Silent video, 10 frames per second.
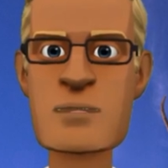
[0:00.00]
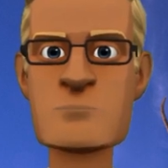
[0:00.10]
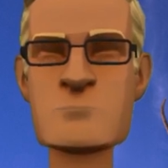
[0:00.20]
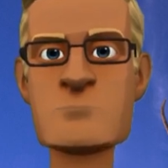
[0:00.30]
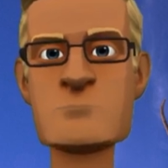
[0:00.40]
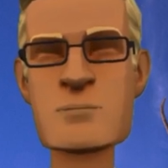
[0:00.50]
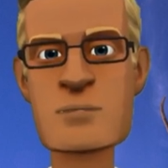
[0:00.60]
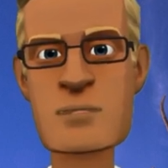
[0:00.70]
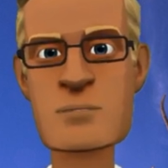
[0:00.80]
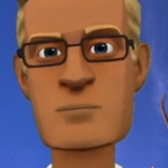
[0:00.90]
Do not
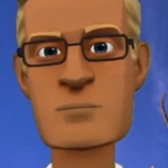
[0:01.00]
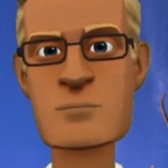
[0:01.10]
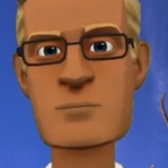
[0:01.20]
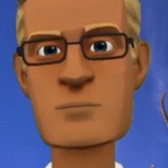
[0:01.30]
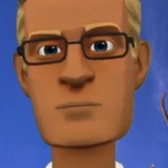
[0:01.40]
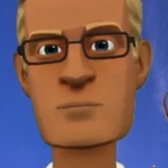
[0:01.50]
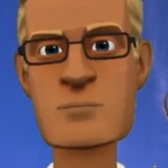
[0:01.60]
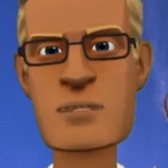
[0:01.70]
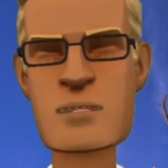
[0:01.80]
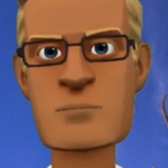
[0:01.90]
be anxious,
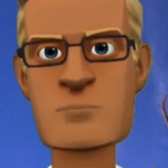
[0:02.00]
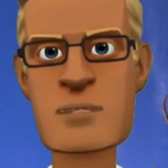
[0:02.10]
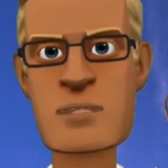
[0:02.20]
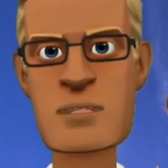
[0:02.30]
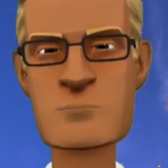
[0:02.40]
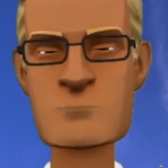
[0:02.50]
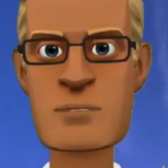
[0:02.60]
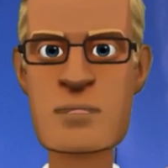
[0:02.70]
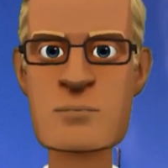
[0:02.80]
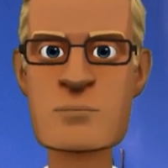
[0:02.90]
for I am
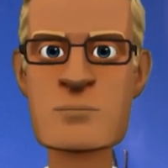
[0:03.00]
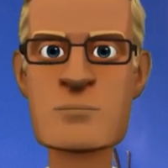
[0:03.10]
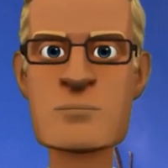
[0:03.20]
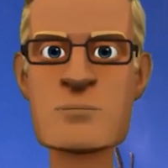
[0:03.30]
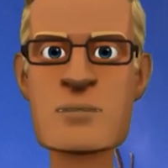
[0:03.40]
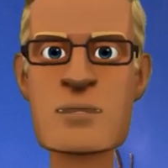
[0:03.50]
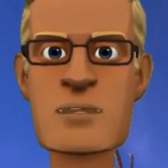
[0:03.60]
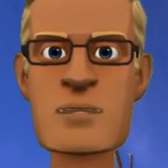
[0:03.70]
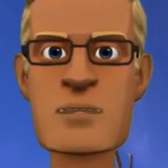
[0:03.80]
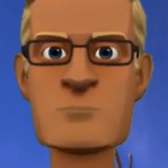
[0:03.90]
your God.
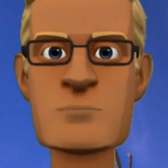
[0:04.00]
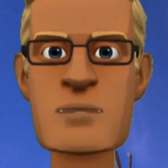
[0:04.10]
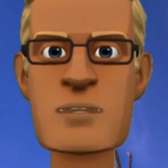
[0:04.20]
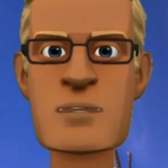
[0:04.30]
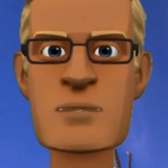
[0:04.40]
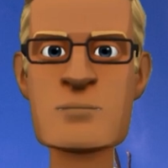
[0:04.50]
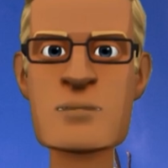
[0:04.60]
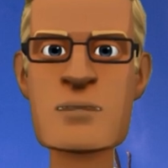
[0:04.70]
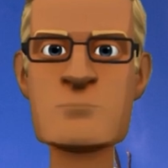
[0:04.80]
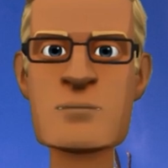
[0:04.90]
I will
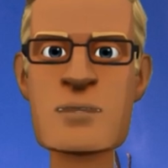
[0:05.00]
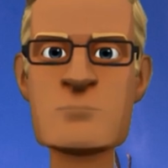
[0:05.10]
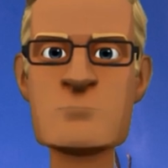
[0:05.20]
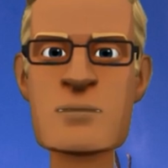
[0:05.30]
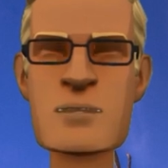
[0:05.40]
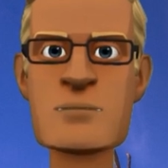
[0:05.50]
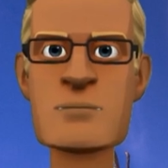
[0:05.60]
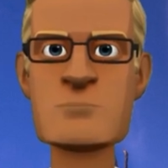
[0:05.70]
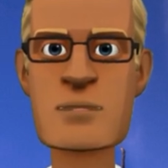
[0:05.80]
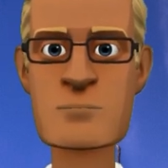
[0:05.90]
fortify you.
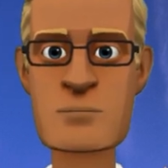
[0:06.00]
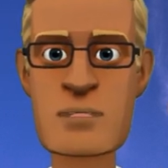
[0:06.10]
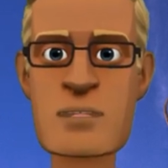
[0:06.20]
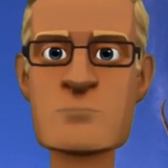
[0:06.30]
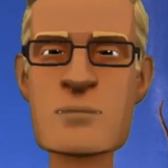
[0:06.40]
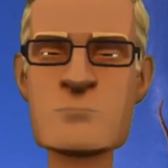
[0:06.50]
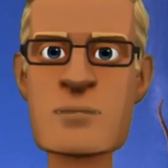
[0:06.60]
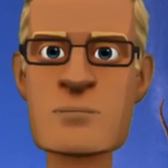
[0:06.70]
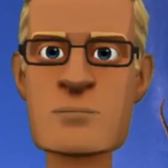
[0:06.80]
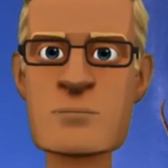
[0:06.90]
Yes, I will
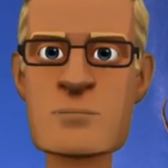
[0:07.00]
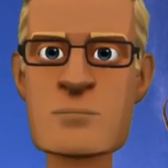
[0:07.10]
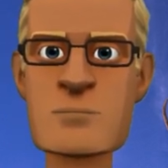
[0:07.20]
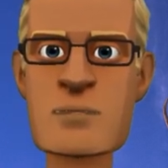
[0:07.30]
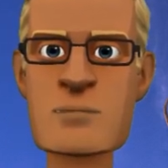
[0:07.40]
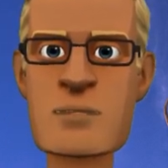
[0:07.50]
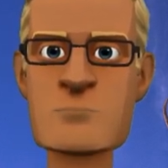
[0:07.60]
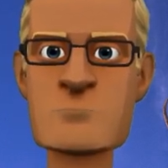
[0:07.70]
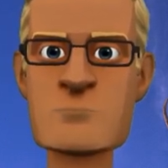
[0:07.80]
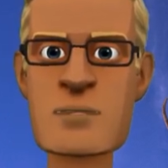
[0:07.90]
help you.
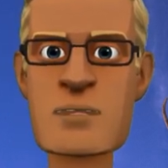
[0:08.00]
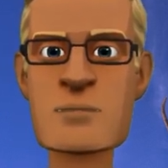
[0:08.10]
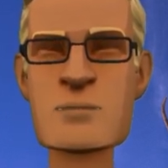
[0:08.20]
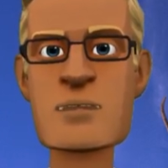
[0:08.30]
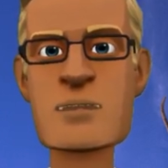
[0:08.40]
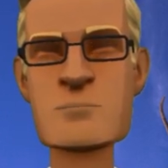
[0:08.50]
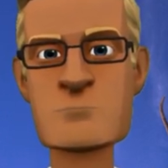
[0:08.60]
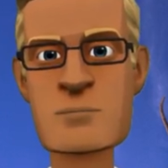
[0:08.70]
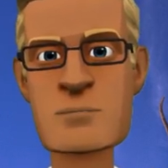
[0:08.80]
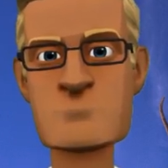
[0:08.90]
I will really
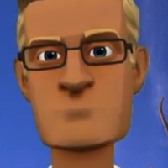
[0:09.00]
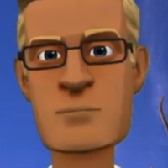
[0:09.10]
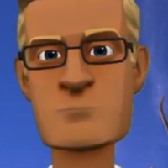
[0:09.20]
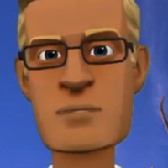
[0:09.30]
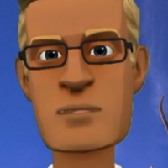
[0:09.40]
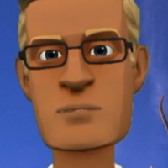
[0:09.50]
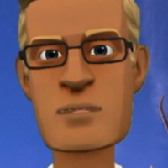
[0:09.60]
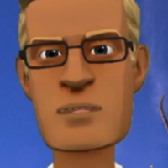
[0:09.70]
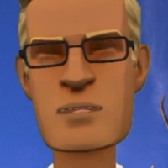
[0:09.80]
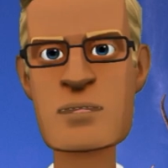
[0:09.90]
hold on to you
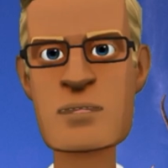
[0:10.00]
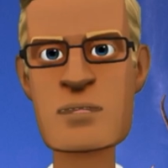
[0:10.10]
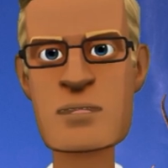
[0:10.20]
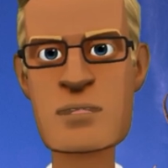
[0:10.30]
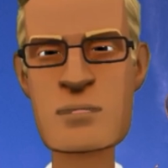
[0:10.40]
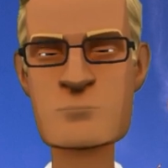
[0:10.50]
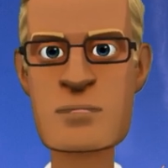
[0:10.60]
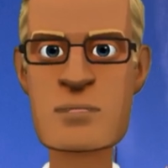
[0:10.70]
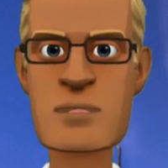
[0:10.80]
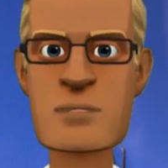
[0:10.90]
with my right
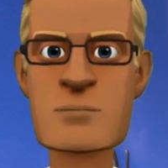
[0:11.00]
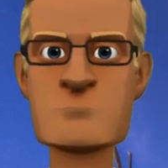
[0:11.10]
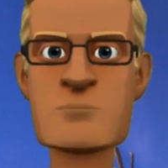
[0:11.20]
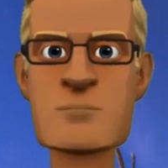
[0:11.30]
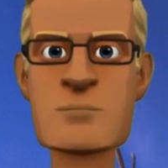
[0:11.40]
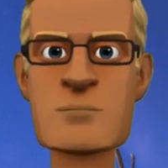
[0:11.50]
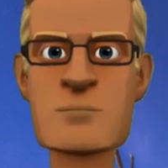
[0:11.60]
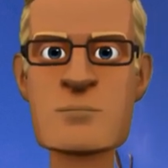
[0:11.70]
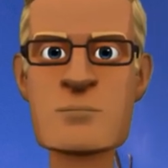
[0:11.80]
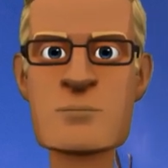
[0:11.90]
hand of
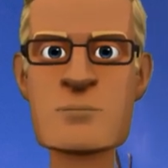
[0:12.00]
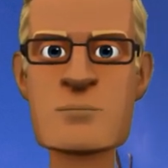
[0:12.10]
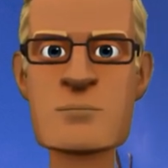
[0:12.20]
righteousness.